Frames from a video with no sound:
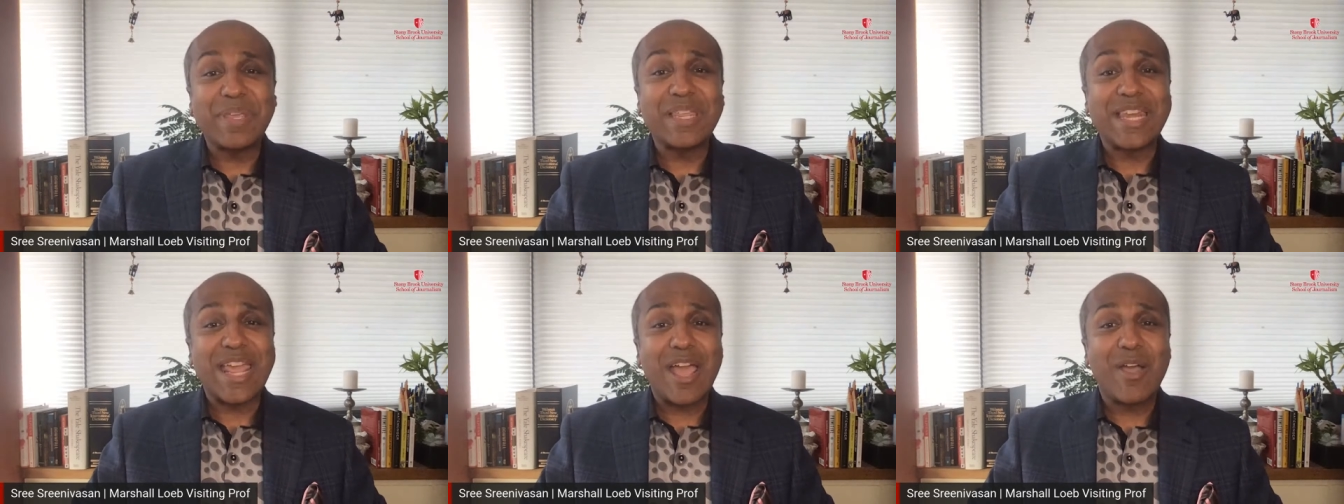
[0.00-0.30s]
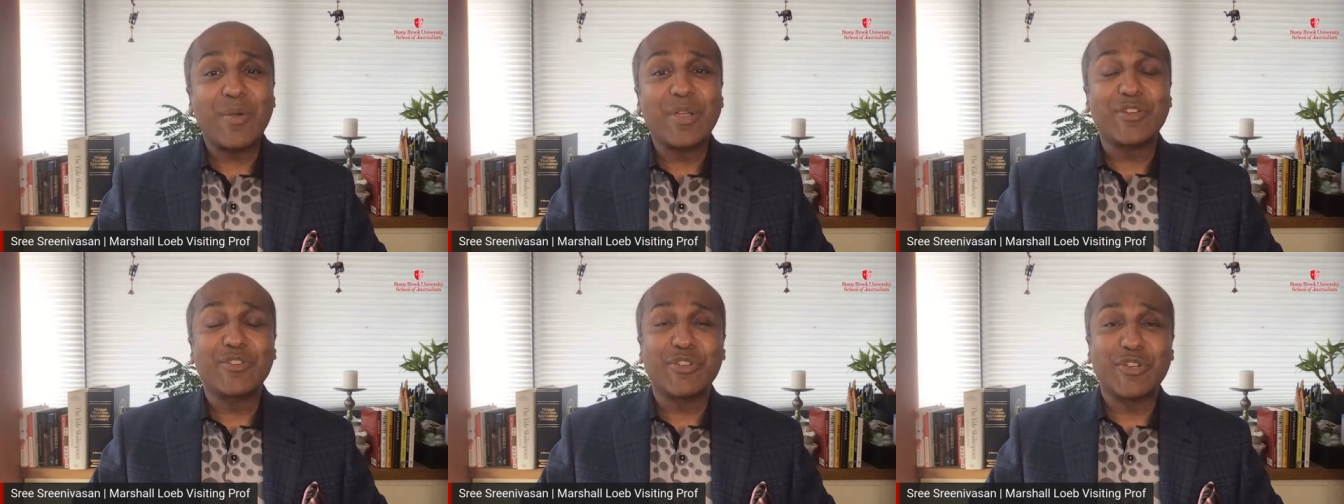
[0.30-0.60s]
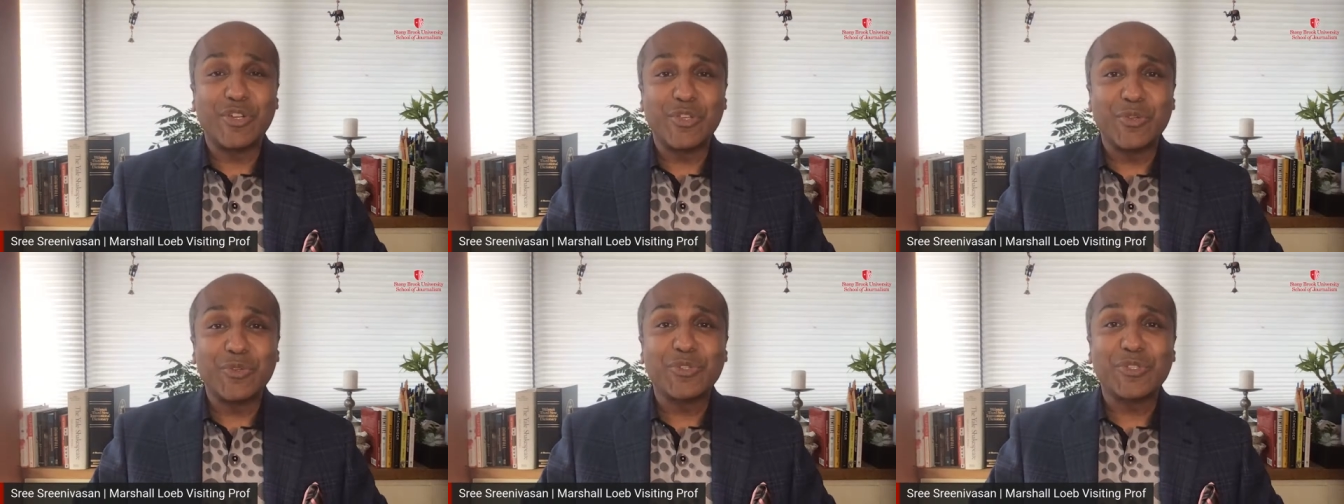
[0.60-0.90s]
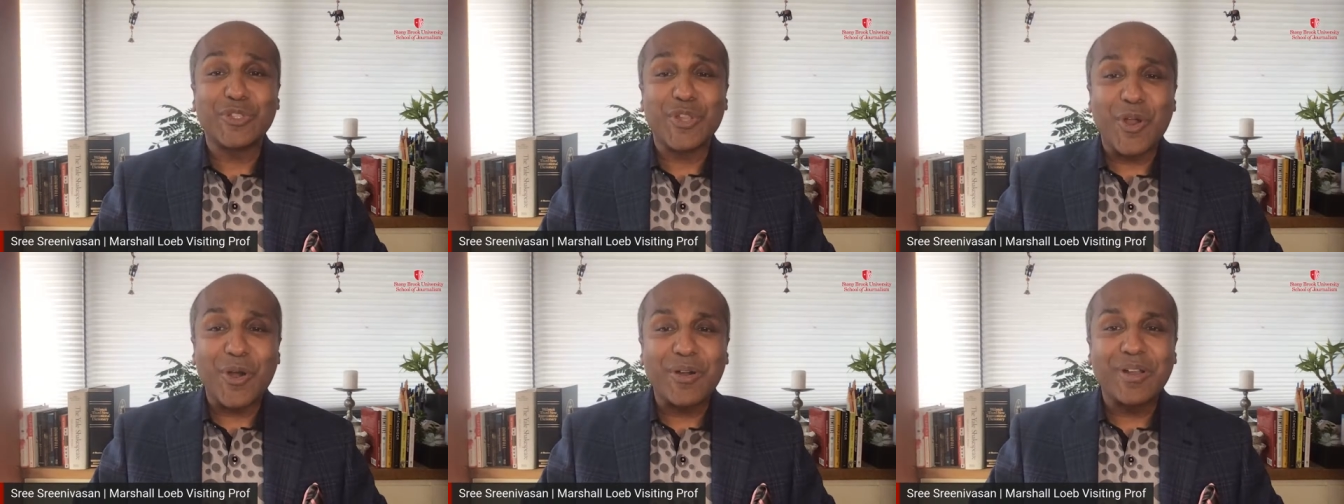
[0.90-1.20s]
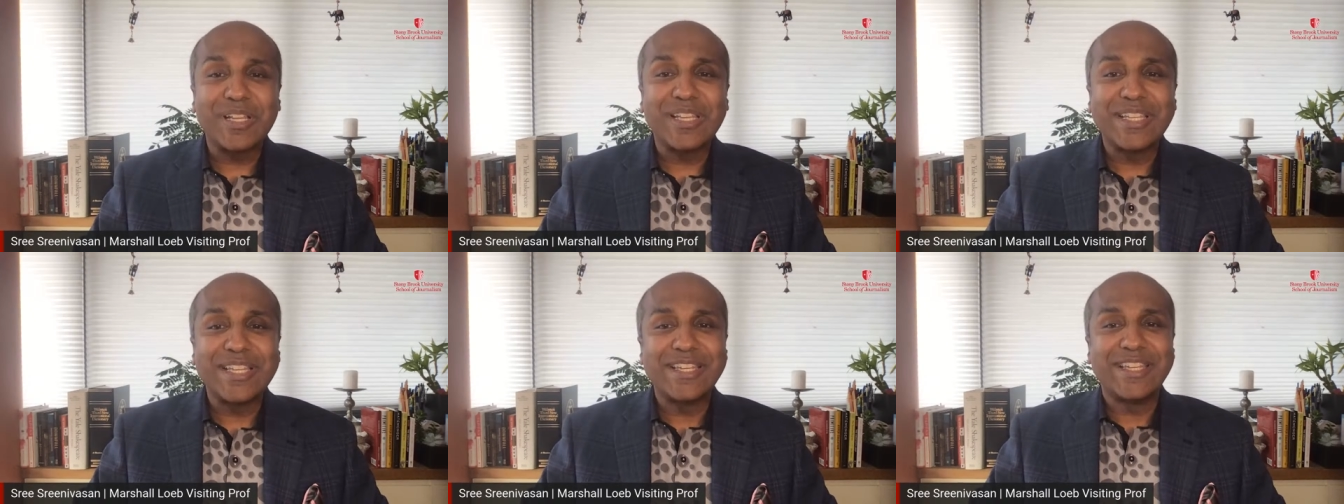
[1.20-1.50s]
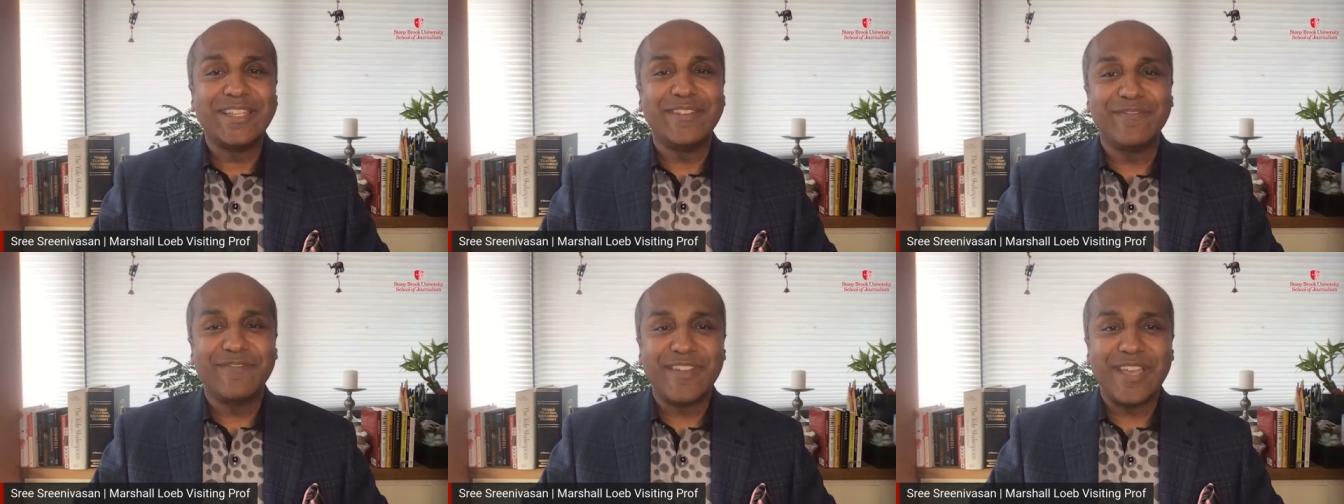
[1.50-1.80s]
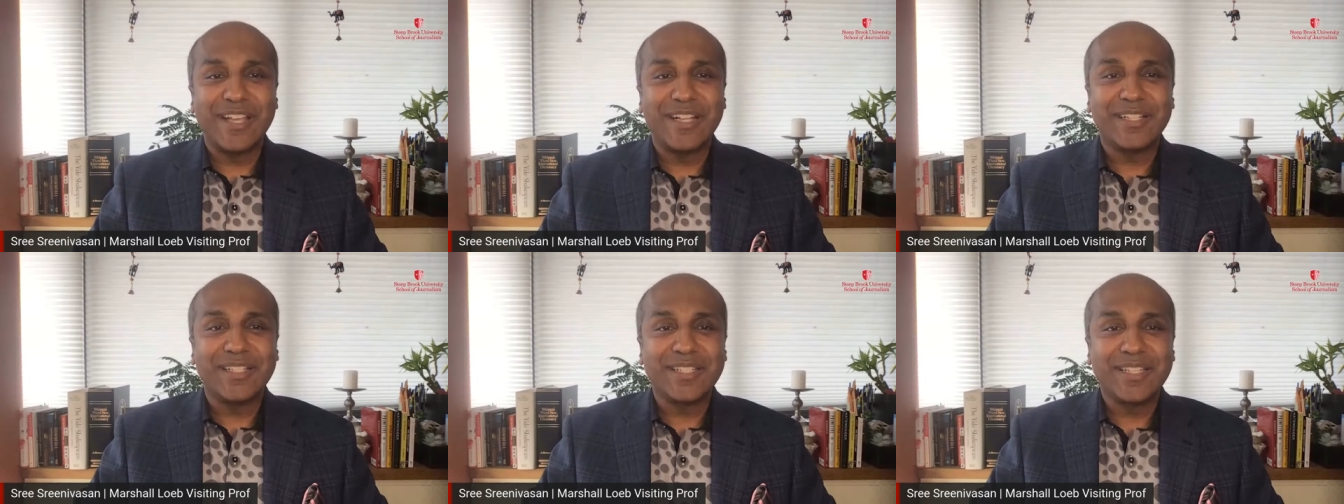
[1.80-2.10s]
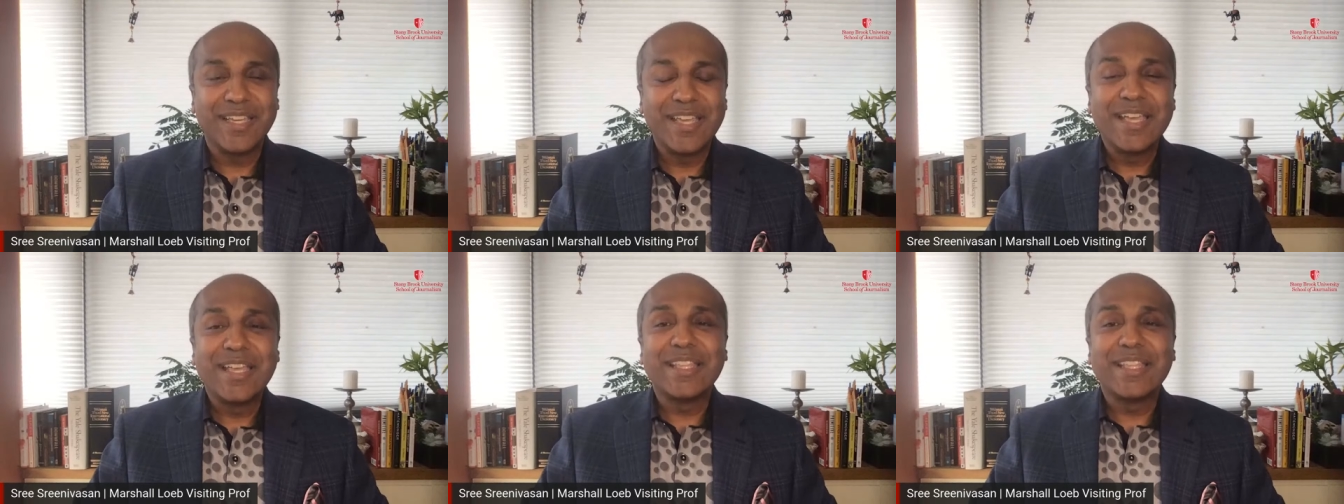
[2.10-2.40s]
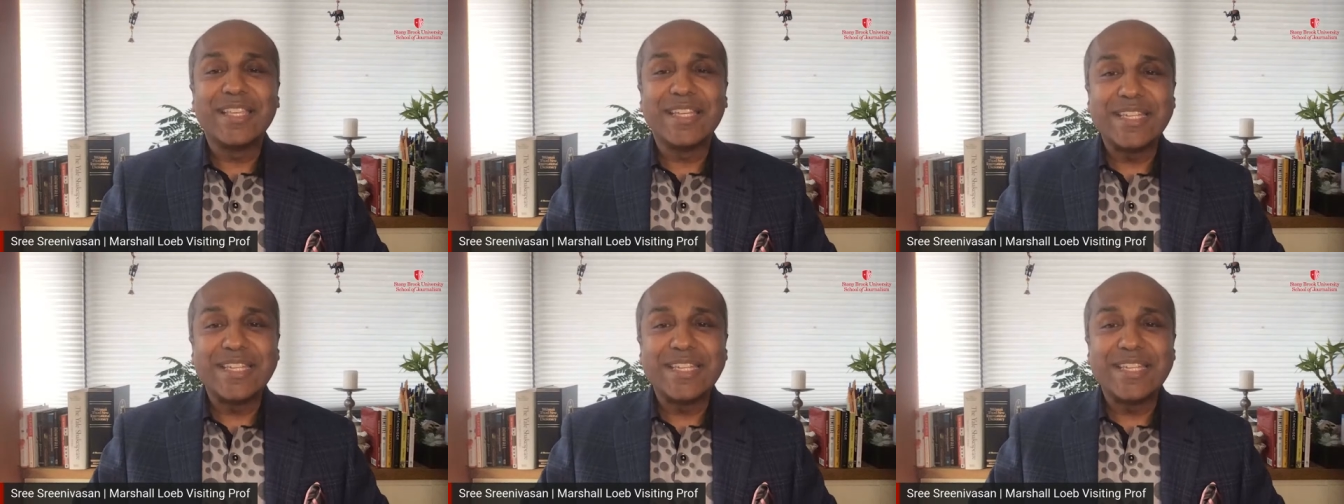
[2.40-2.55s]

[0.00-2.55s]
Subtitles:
let me now introduce Laura Lindenfeld,